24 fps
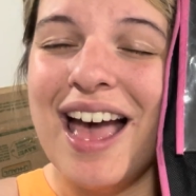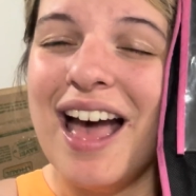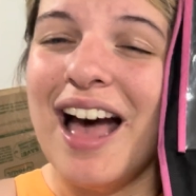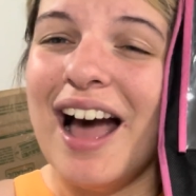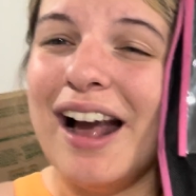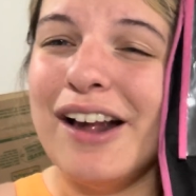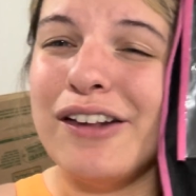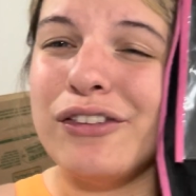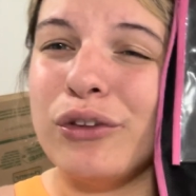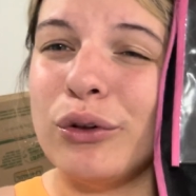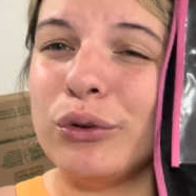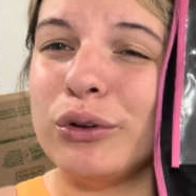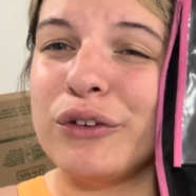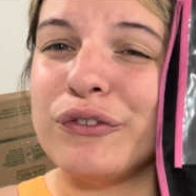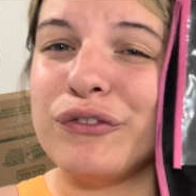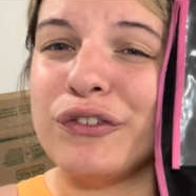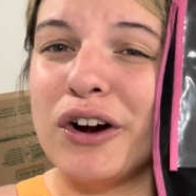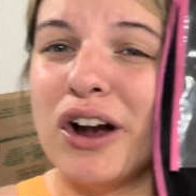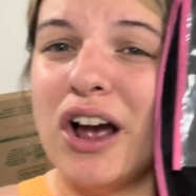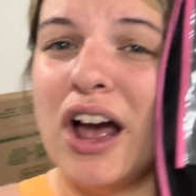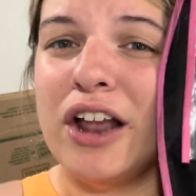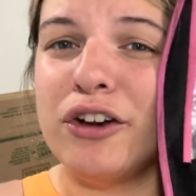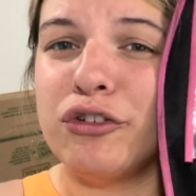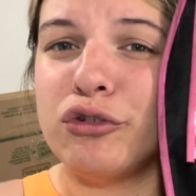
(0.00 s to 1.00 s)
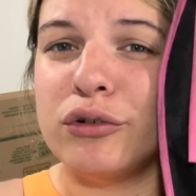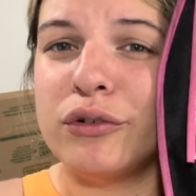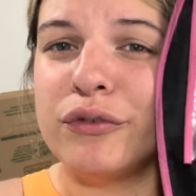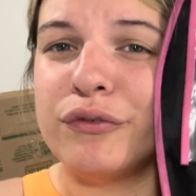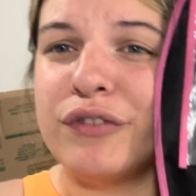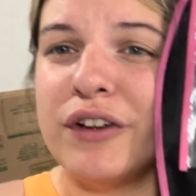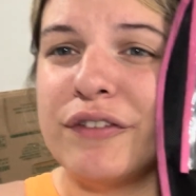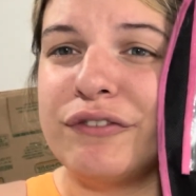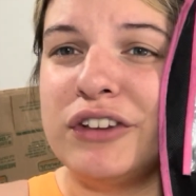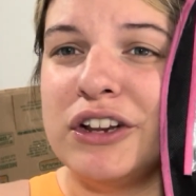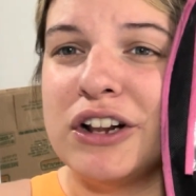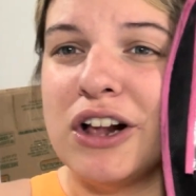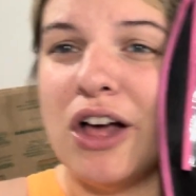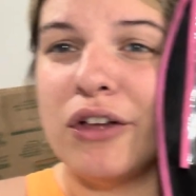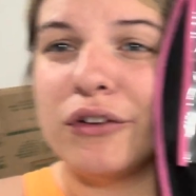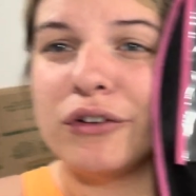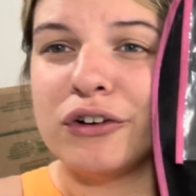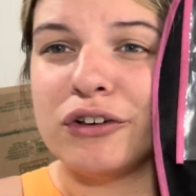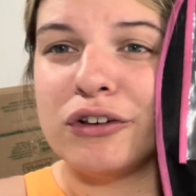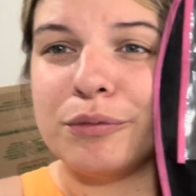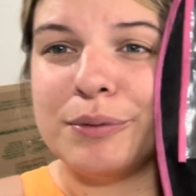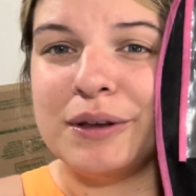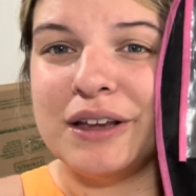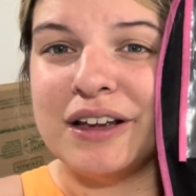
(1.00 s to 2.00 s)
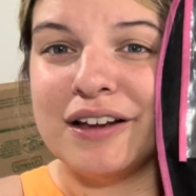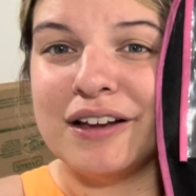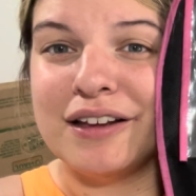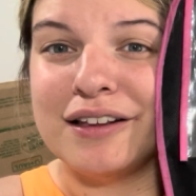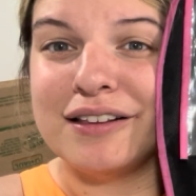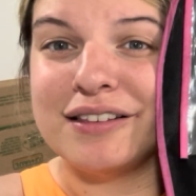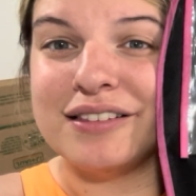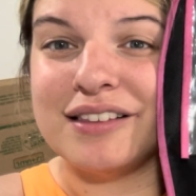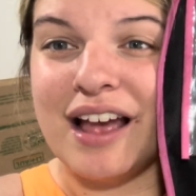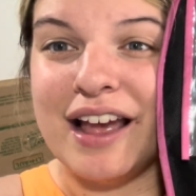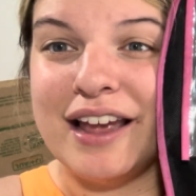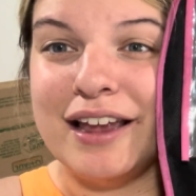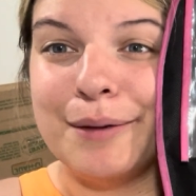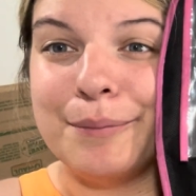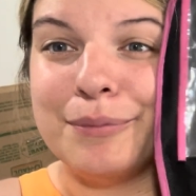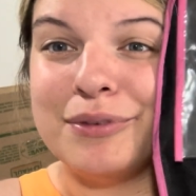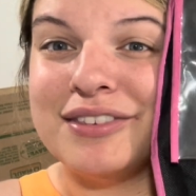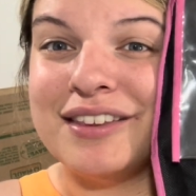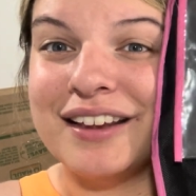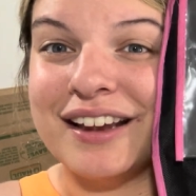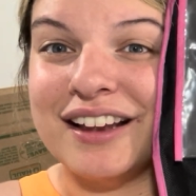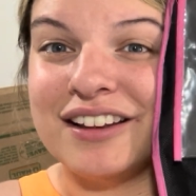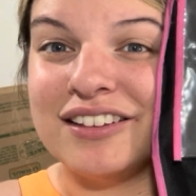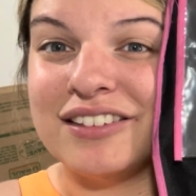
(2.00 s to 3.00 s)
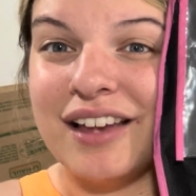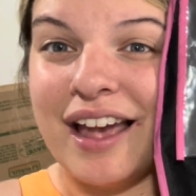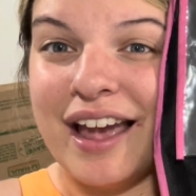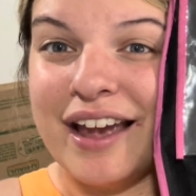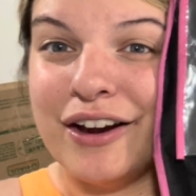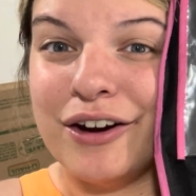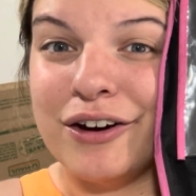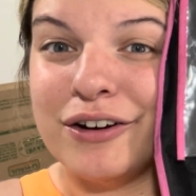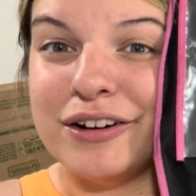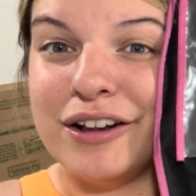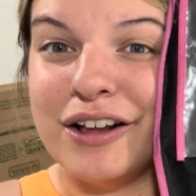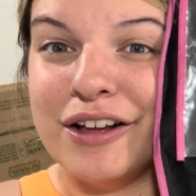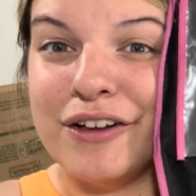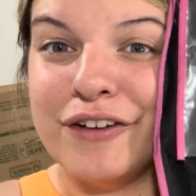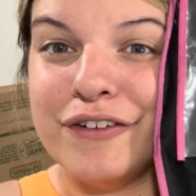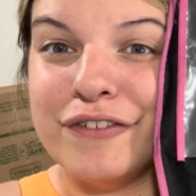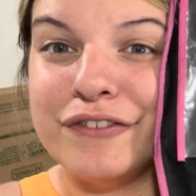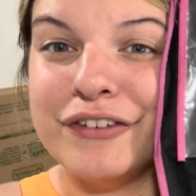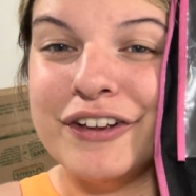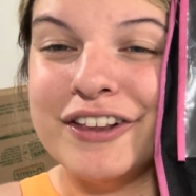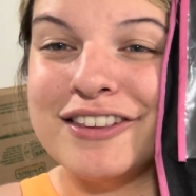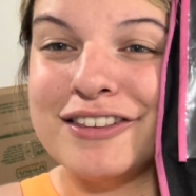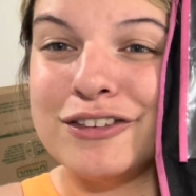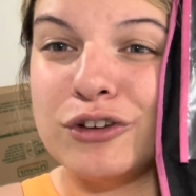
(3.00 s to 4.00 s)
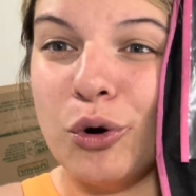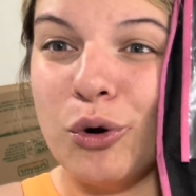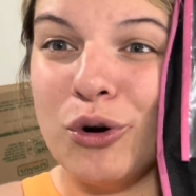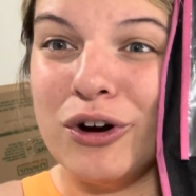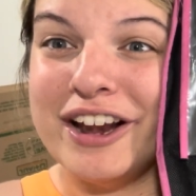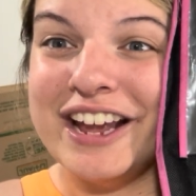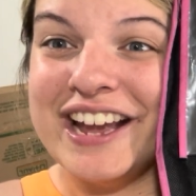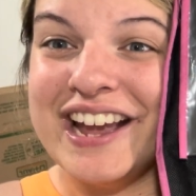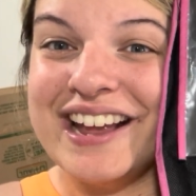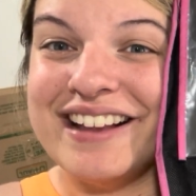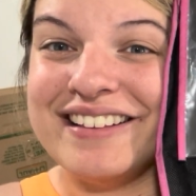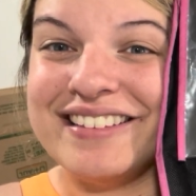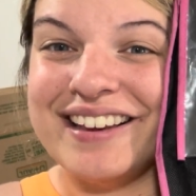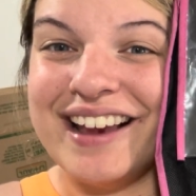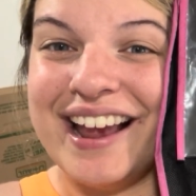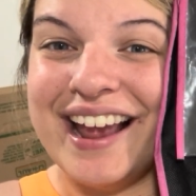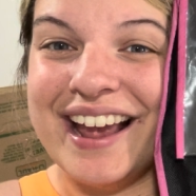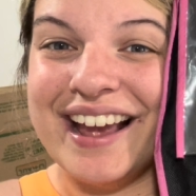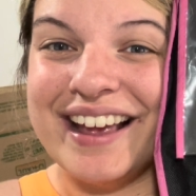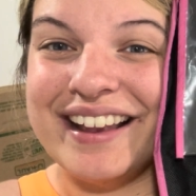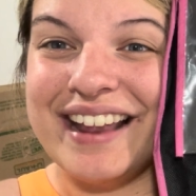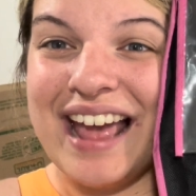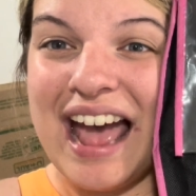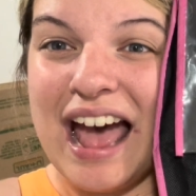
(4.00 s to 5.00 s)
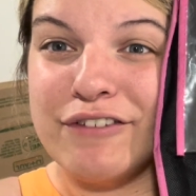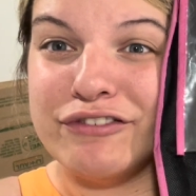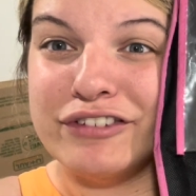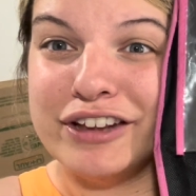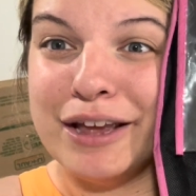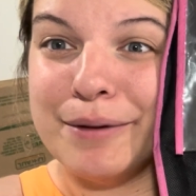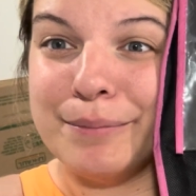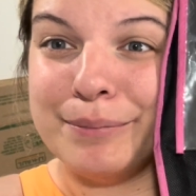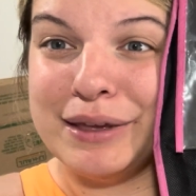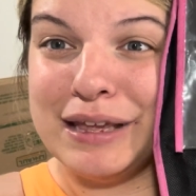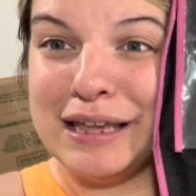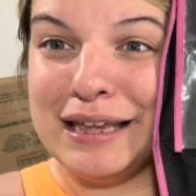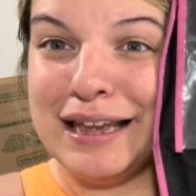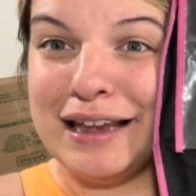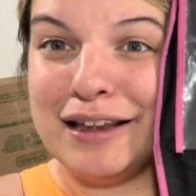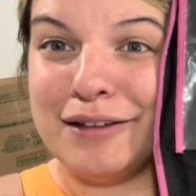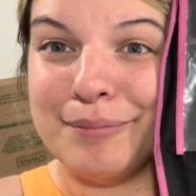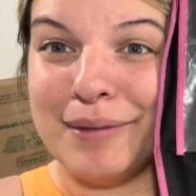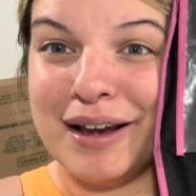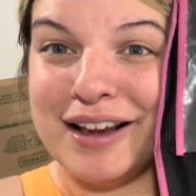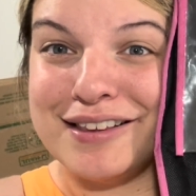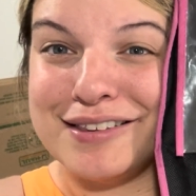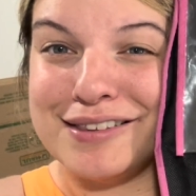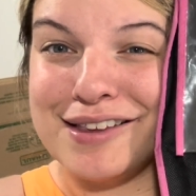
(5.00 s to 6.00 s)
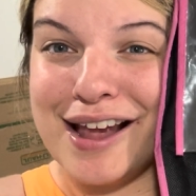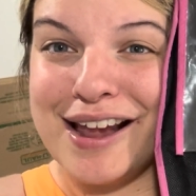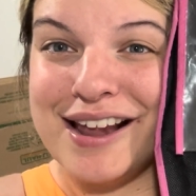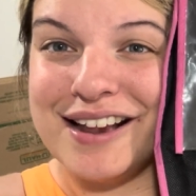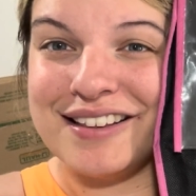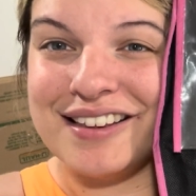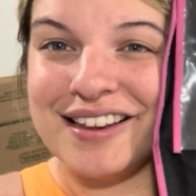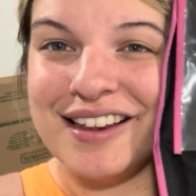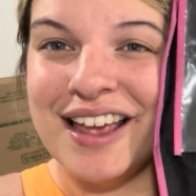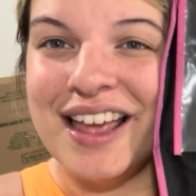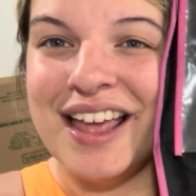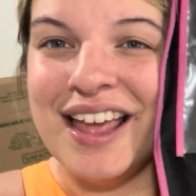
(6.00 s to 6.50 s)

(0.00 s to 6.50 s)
I sold it for $150 because I am sick and tired of storing it and having it be in my site.